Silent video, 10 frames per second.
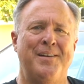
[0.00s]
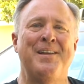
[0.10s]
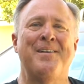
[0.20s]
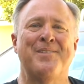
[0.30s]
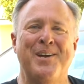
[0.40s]

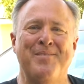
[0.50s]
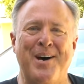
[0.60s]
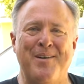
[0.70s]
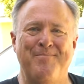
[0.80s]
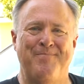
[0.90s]
Never give
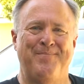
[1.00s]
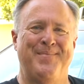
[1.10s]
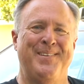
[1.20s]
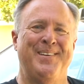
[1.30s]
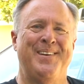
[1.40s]
up.
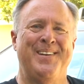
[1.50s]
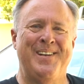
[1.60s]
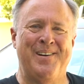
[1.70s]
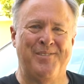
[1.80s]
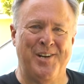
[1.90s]

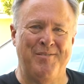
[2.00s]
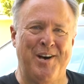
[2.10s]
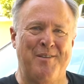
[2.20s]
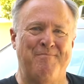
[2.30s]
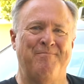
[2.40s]
Never give
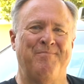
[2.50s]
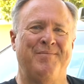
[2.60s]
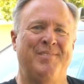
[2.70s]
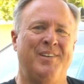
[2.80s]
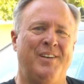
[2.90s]
up.
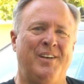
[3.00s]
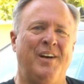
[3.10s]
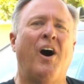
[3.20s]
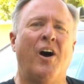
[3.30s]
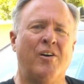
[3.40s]

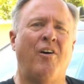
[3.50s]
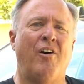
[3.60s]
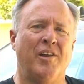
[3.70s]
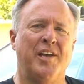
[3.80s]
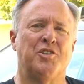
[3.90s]
Our
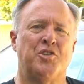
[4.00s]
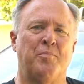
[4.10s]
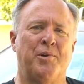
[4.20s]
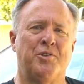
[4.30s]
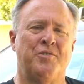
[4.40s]
calling is to
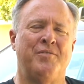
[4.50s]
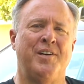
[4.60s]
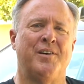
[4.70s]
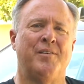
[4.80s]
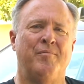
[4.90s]

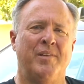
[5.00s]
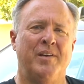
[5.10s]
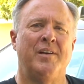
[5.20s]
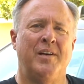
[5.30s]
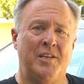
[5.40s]
persevere,
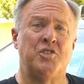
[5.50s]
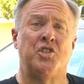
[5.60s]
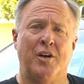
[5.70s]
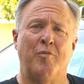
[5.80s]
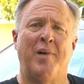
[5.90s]
as
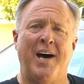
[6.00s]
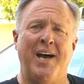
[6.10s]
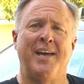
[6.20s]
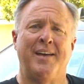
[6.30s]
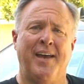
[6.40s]

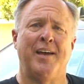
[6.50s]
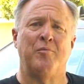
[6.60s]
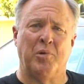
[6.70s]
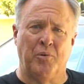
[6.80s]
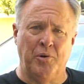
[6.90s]
Jeremiah
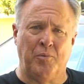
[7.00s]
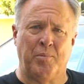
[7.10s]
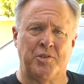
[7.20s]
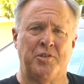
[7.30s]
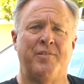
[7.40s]
and Baruch
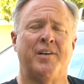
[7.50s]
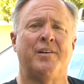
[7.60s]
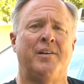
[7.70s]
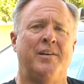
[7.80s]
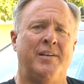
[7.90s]

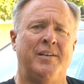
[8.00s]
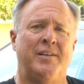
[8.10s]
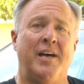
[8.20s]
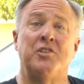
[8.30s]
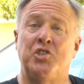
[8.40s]
persevered,
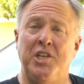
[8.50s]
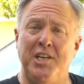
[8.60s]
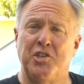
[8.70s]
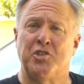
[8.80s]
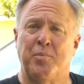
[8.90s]
as
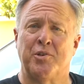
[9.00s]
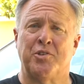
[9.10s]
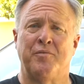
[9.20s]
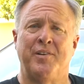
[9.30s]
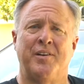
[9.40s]
Jesus
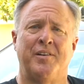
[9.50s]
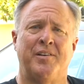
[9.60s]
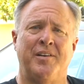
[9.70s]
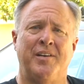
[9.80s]
persevered.